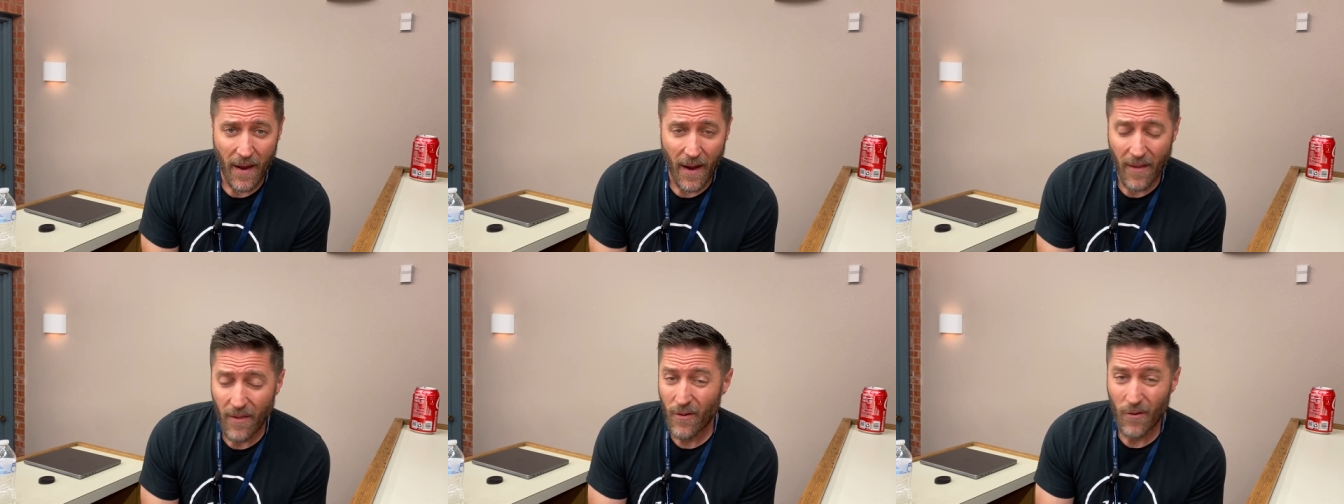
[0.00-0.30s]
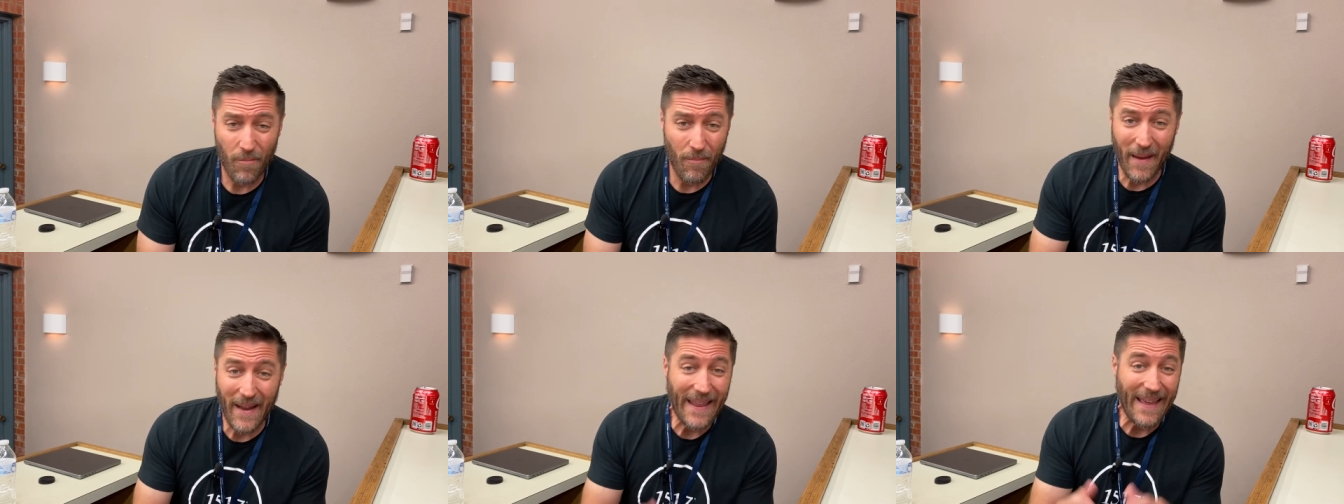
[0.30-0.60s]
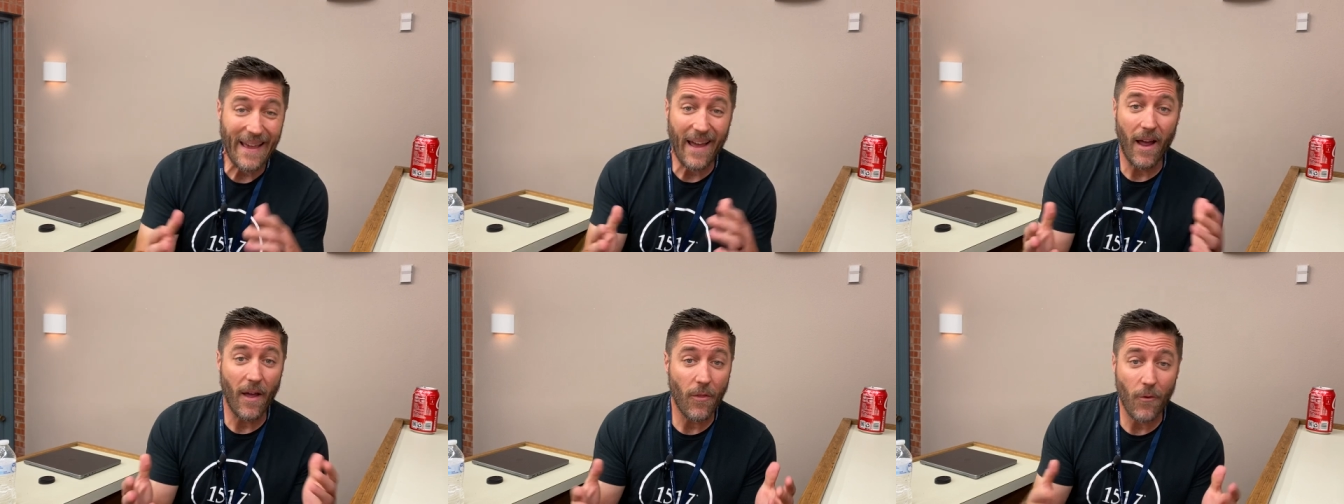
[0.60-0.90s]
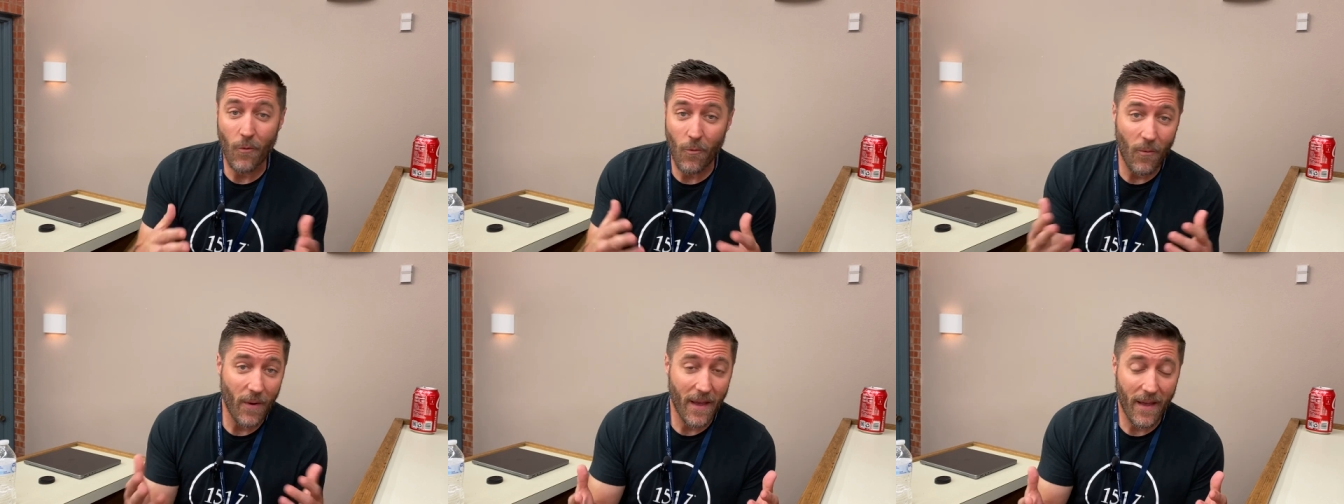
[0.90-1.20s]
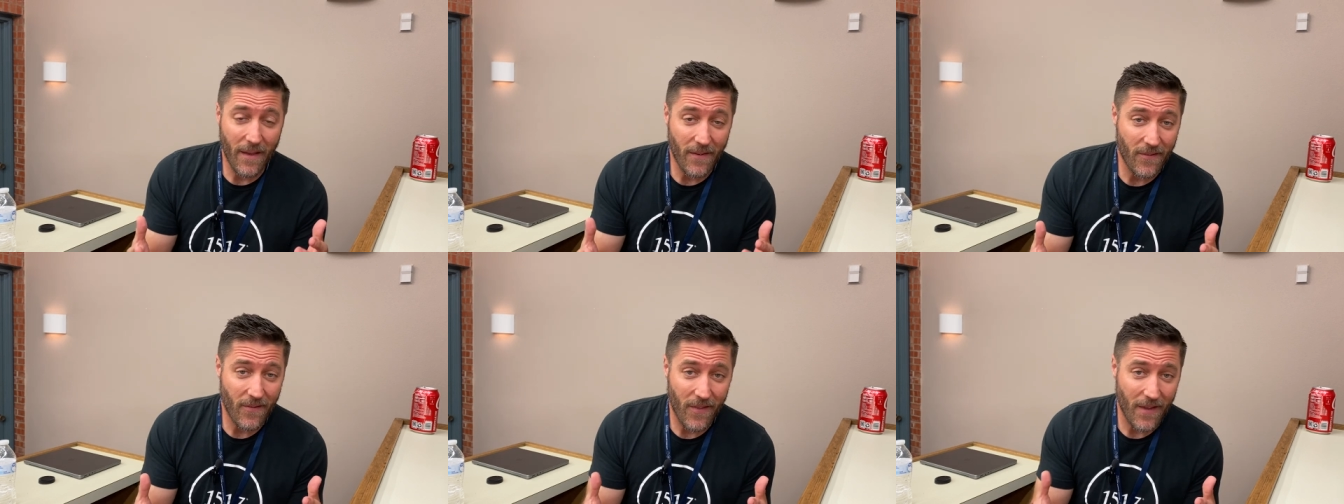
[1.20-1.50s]
And there's many other
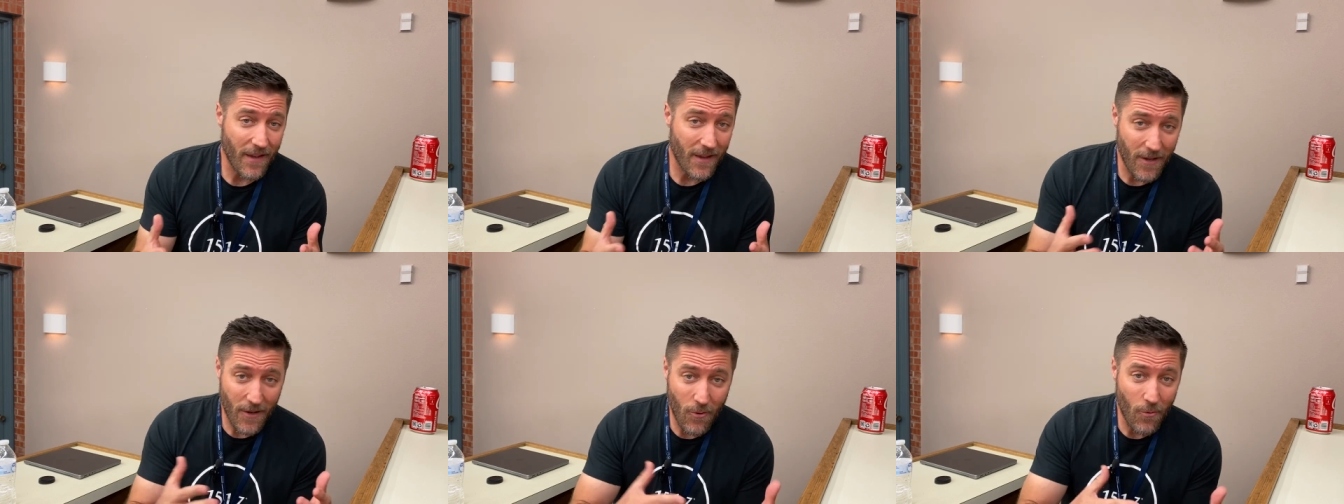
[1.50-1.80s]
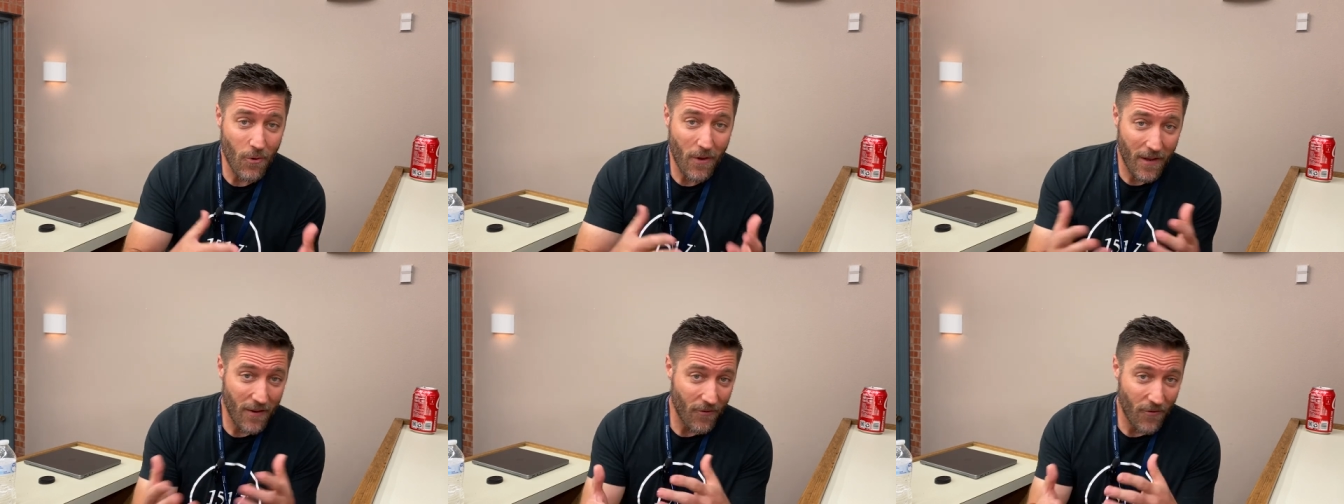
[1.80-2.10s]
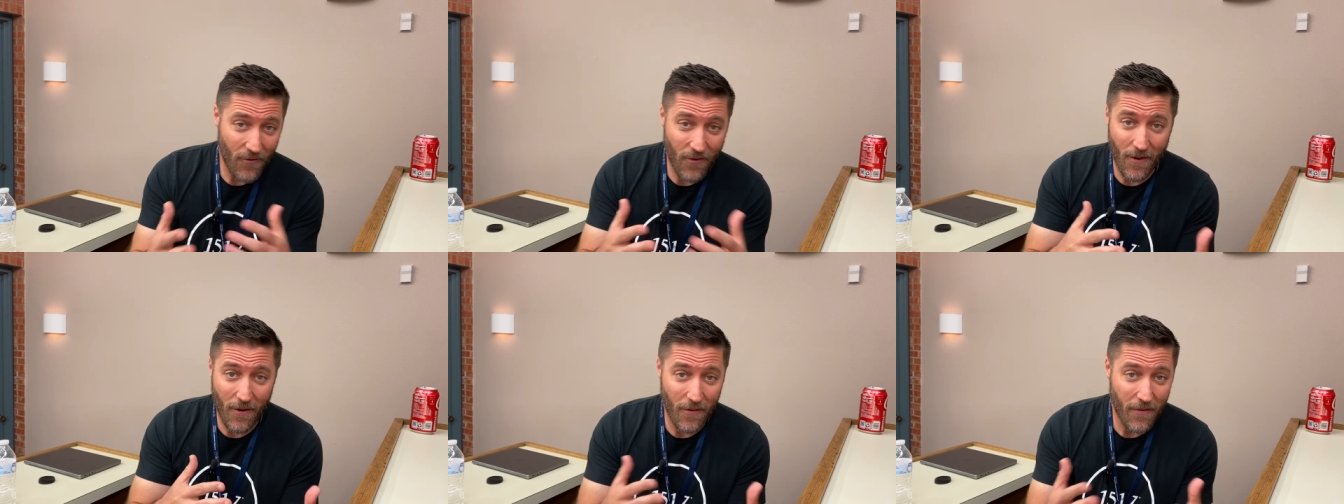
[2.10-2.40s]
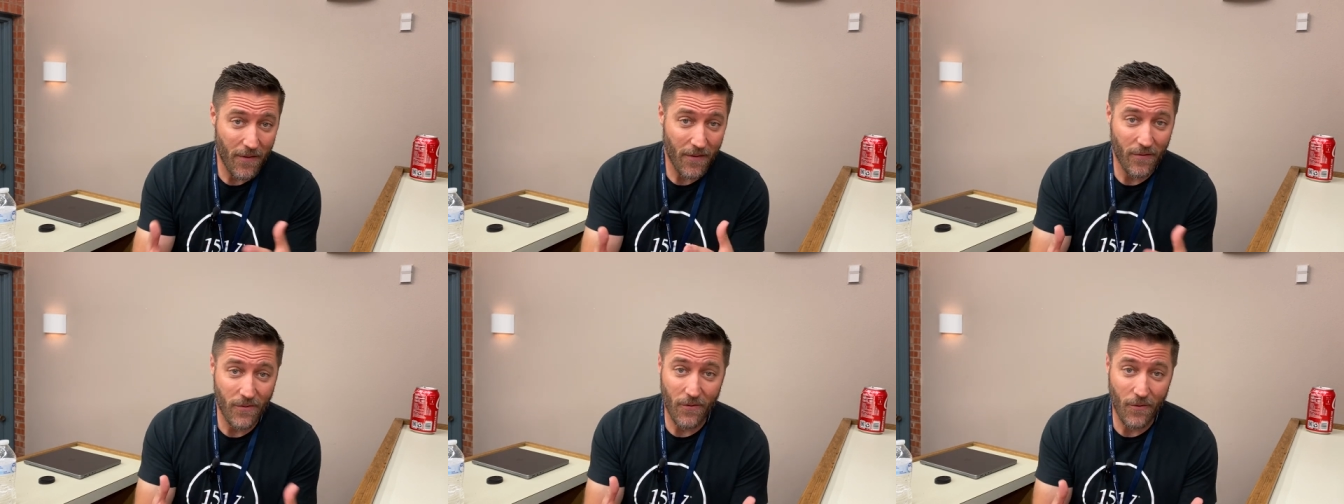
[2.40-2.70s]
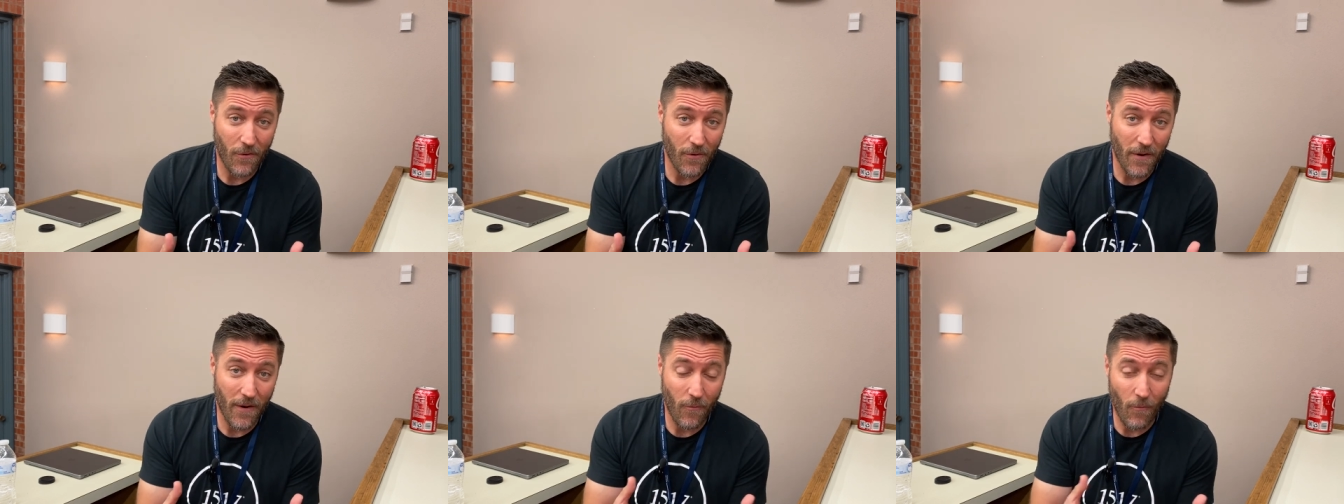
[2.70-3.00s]
ways that you can share this
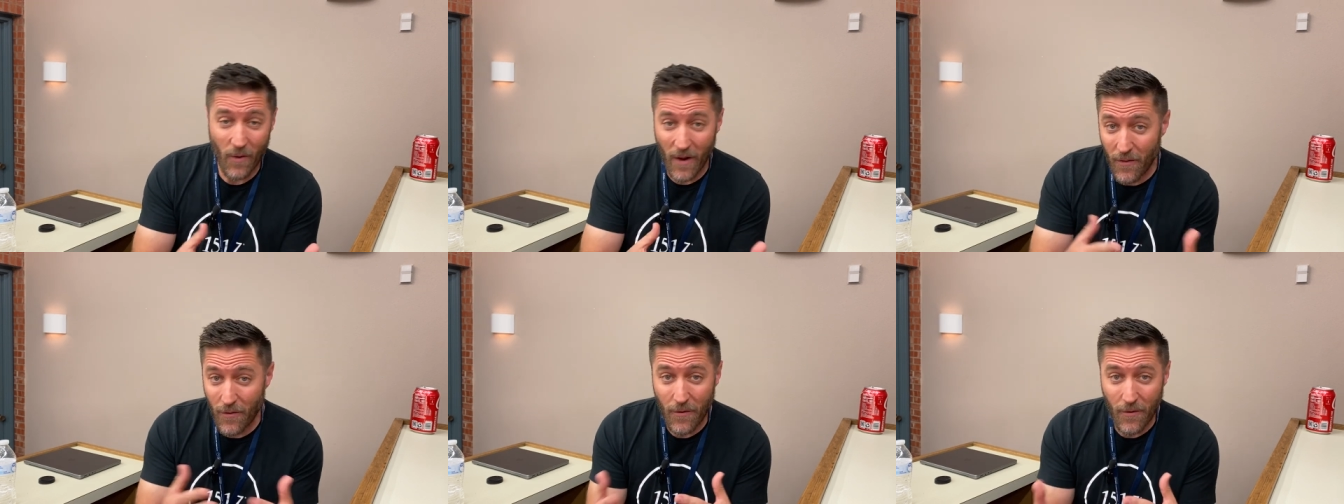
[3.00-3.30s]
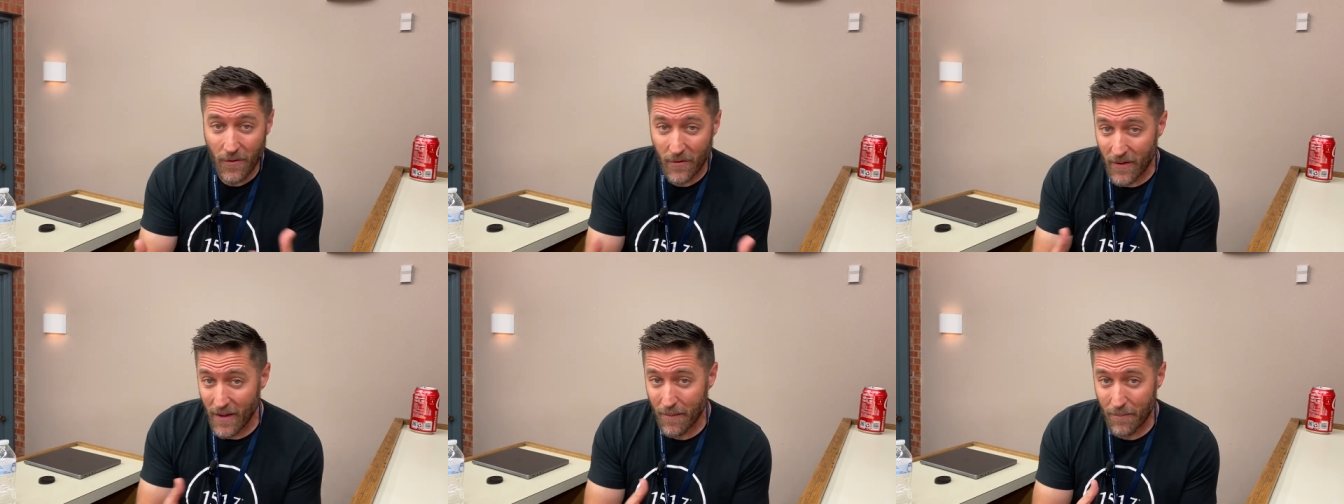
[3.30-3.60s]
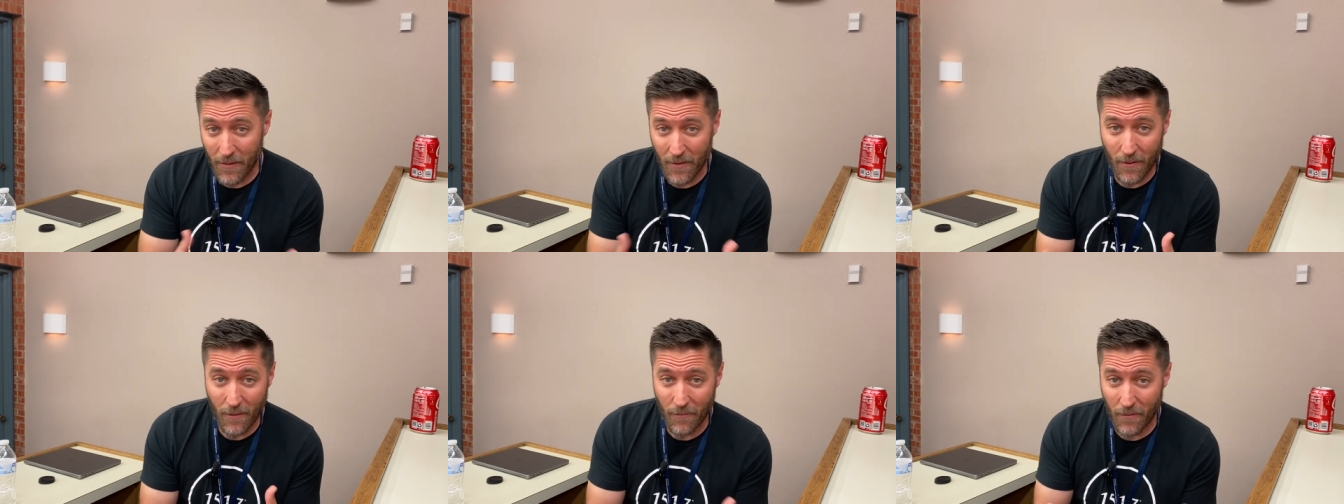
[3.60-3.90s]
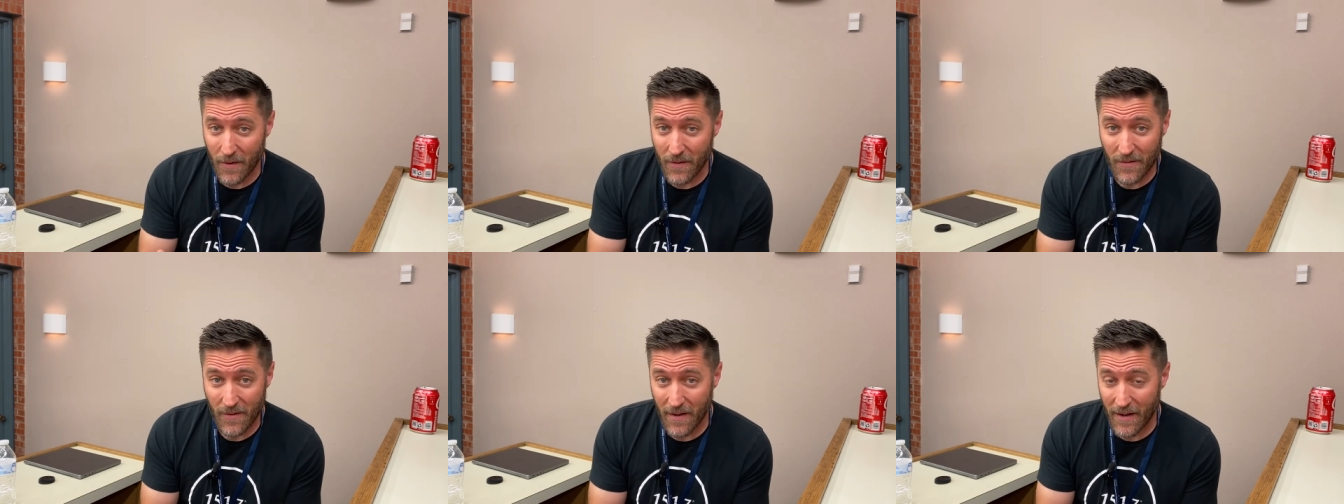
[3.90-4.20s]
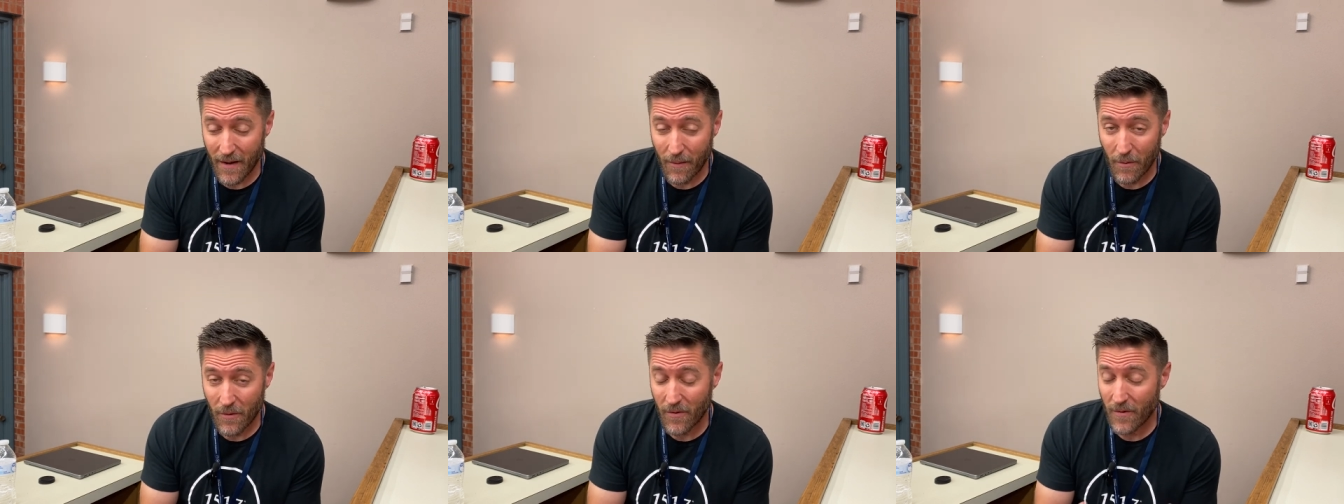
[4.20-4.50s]
story with your skeptical friends and
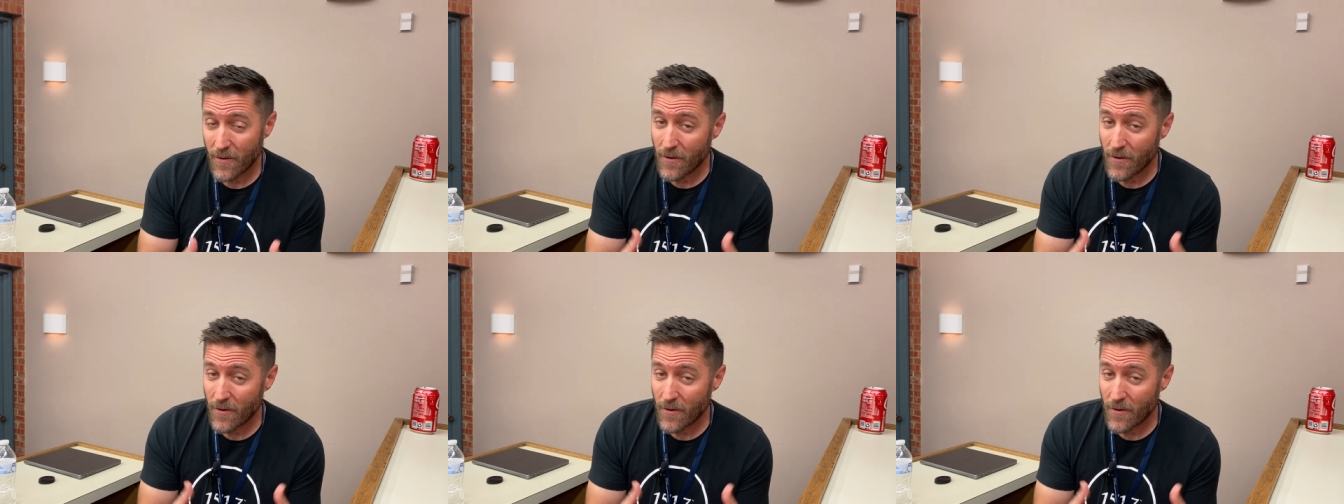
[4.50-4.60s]
neighbors.